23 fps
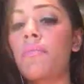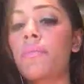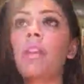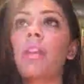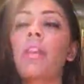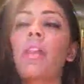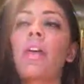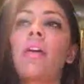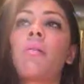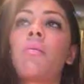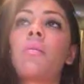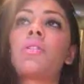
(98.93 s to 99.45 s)

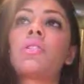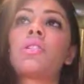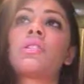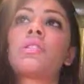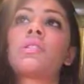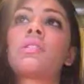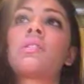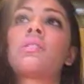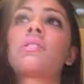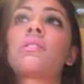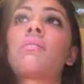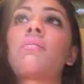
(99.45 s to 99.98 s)
language
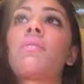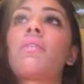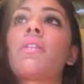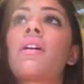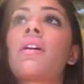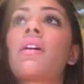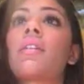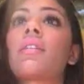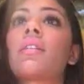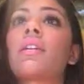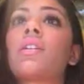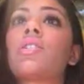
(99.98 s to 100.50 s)
isn't
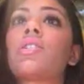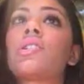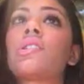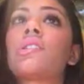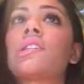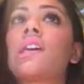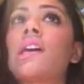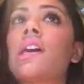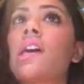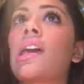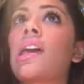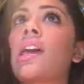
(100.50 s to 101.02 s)
something that just
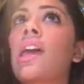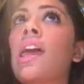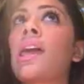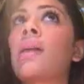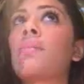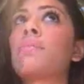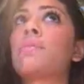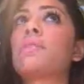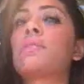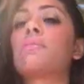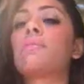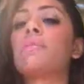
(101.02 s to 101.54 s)
like
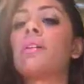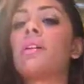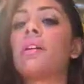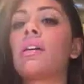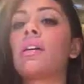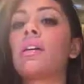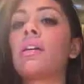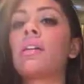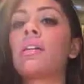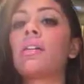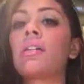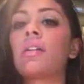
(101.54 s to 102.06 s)
came to
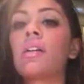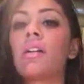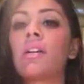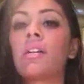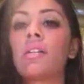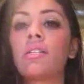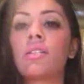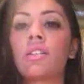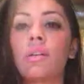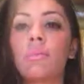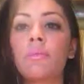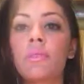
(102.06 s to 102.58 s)
me
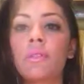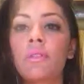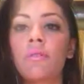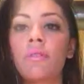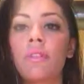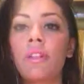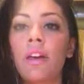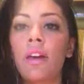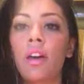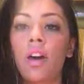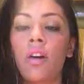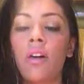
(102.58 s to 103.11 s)
in terms of
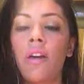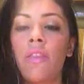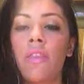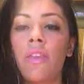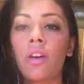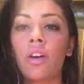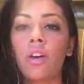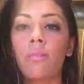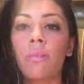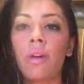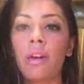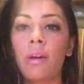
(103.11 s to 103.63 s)
like, oh, I think
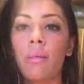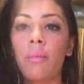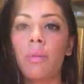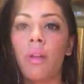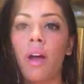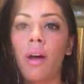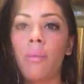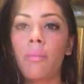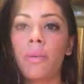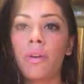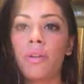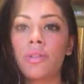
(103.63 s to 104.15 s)
I'll make a
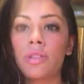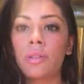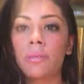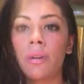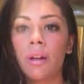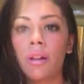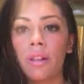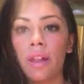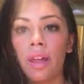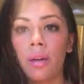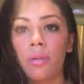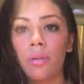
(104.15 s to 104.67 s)
blog post
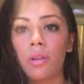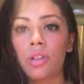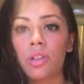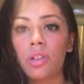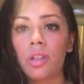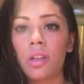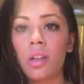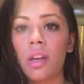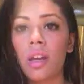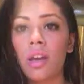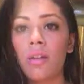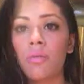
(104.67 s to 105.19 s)
about language
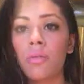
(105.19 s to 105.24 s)
today.